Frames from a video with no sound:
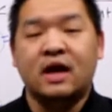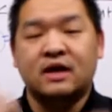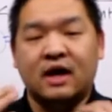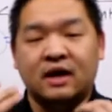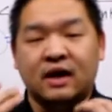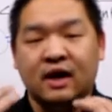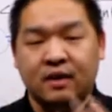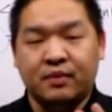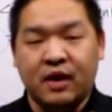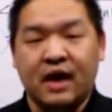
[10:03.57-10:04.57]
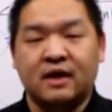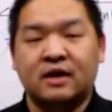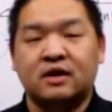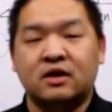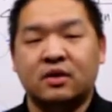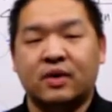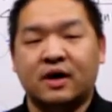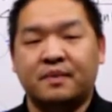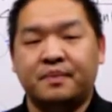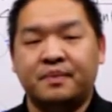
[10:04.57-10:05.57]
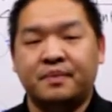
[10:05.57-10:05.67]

and then implied goodwill.